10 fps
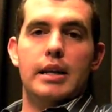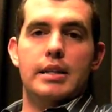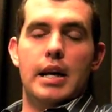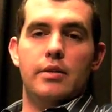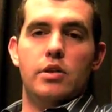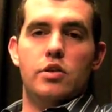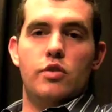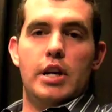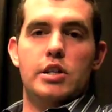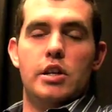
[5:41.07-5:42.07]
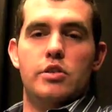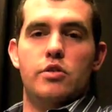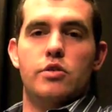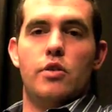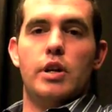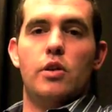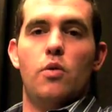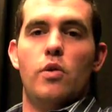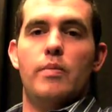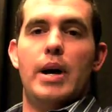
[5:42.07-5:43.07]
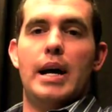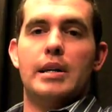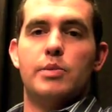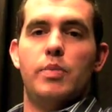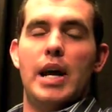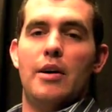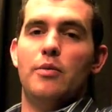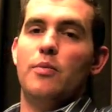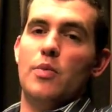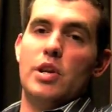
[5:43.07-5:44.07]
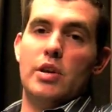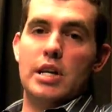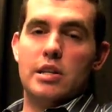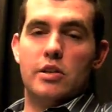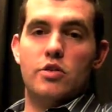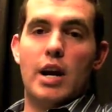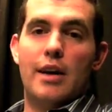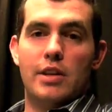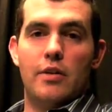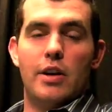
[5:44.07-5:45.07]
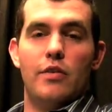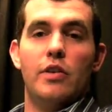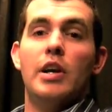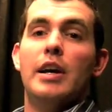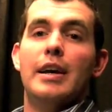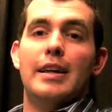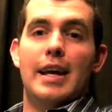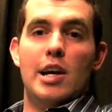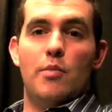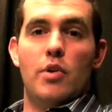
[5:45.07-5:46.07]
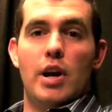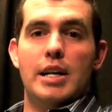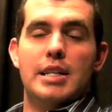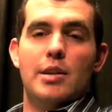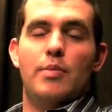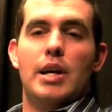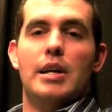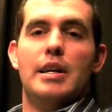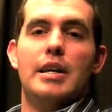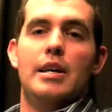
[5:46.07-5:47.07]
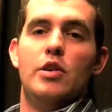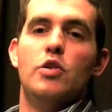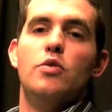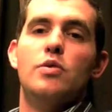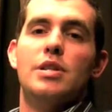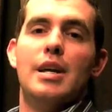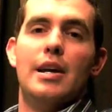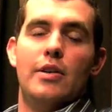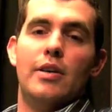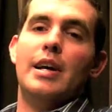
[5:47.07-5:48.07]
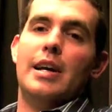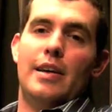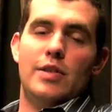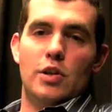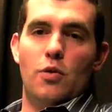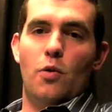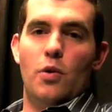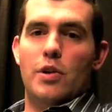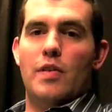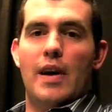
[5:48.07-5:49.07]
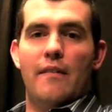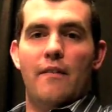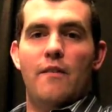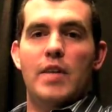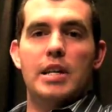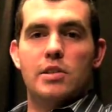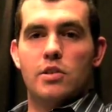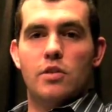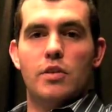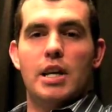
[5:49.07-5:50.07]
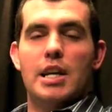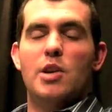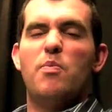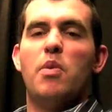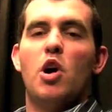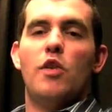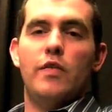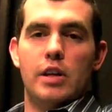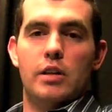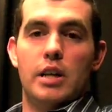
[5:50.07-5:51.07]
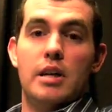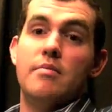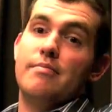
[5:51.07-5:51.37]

down the stretch as your starting cornerbacks. Now, when you get to the draft, however, that number 19 pick again, who's there? If it's a corner that fits your need perfectly